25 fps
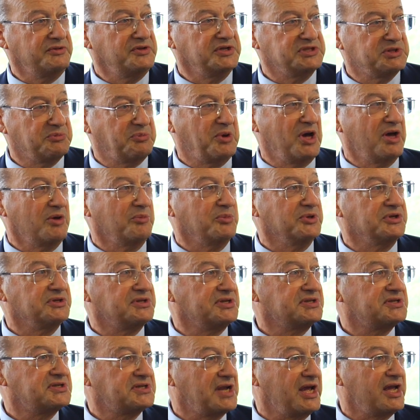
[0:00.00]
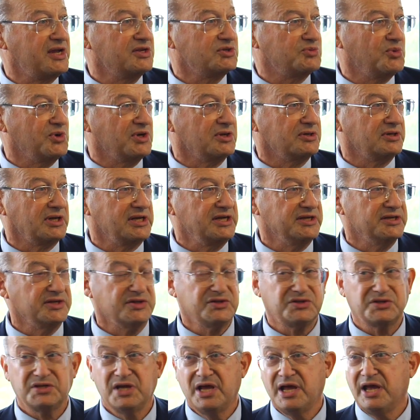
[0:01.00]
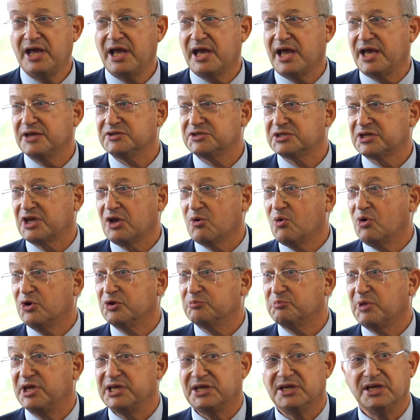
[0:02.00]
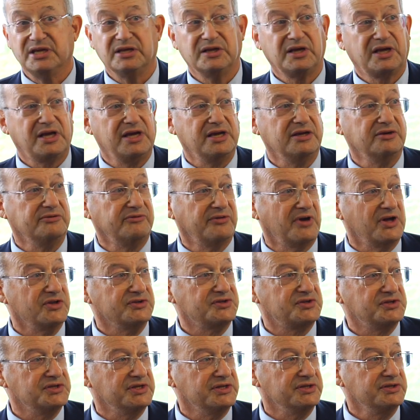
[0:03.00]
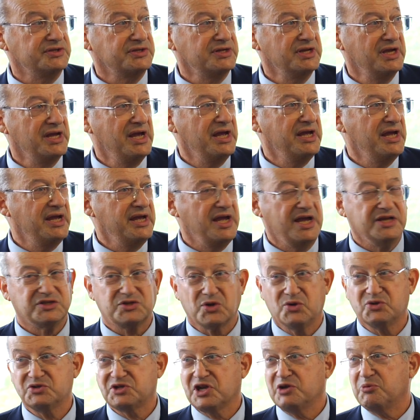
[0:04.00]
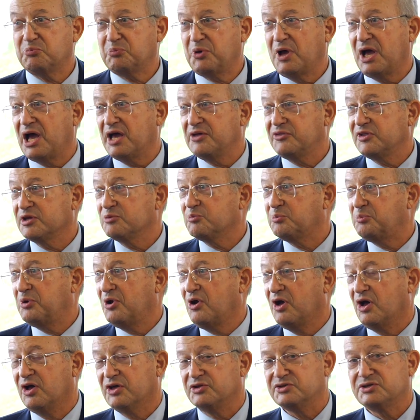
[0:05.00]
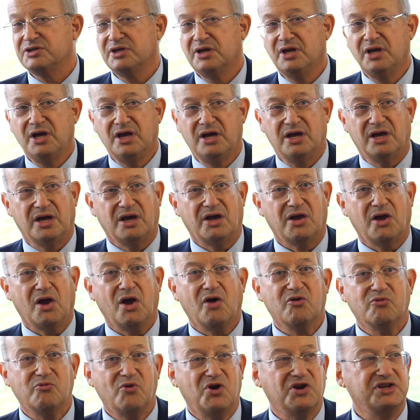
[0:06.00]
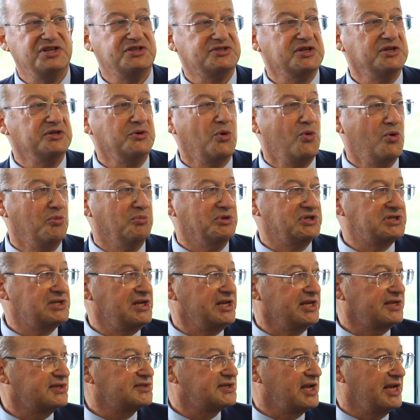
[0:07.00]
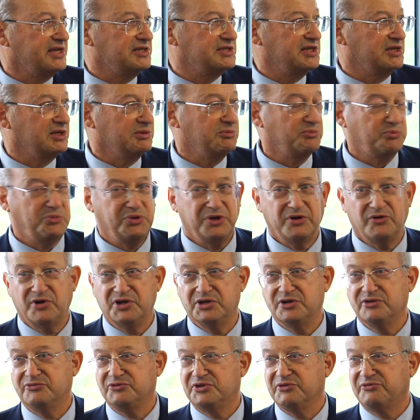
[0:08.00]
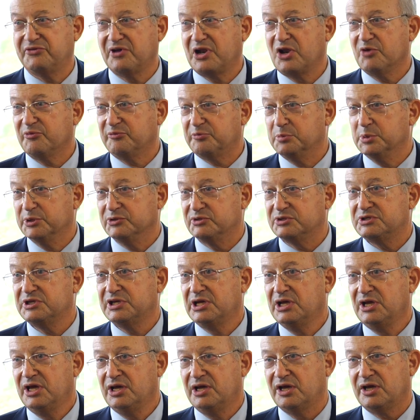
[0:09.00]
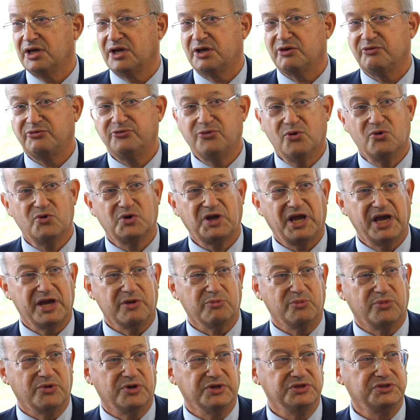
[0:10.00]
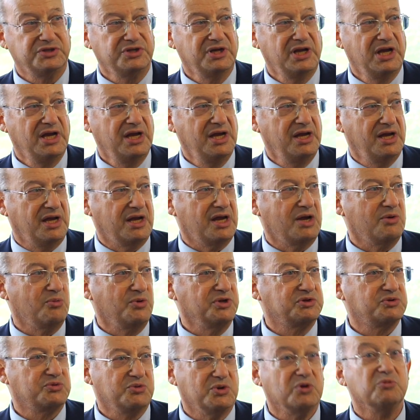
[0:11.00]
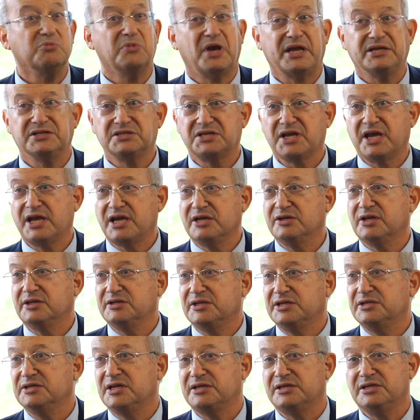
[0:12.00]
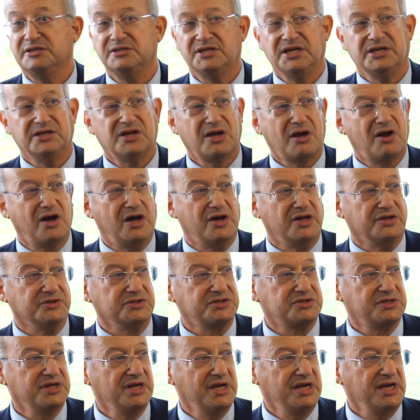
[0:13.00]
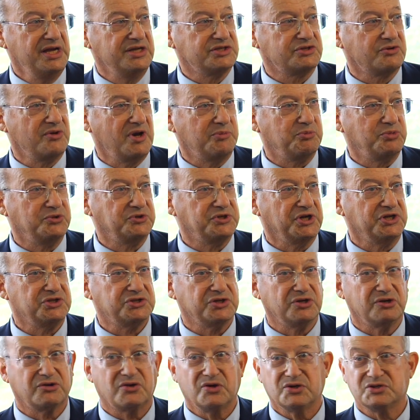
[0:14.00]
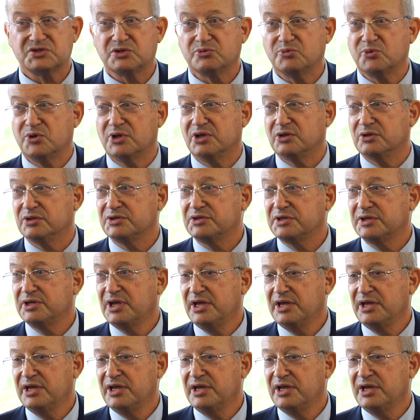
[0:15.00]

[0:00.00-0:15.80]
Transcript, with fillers: the department to stay as world leaders and to go on making key advances. It's also, I think, part uh, of what is enormously exciting period of development uh, for Cambridge, uh, which will maintain and indeed enhance its reputation across the world.